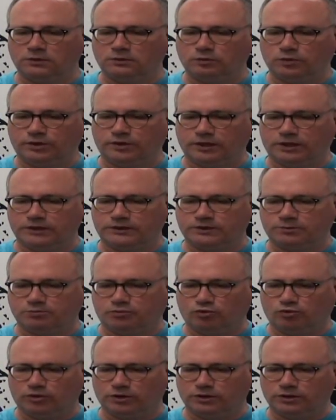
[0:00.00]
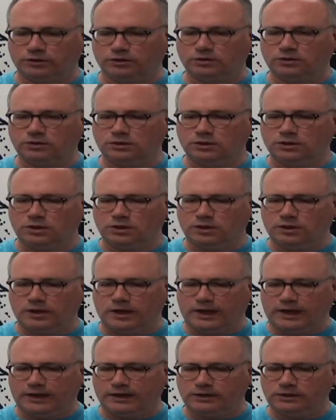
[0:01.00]
We think it's important
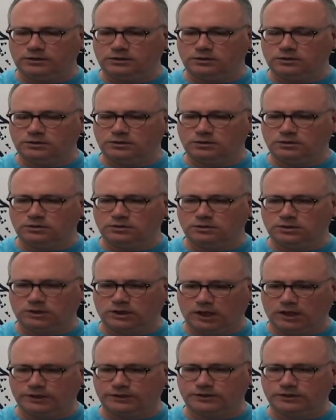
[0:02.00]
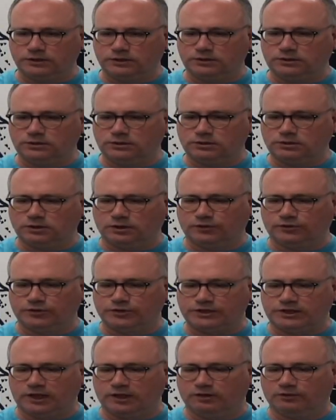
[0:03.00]
that, again, to
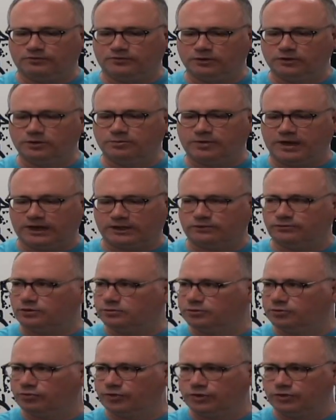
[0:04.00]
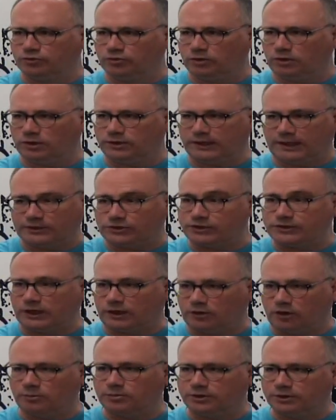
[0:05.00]
understand the full impact of urban renewal, and not just
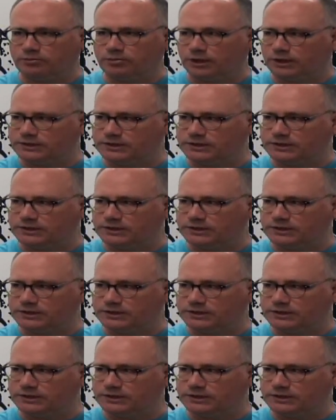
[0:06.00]
on Albany, but on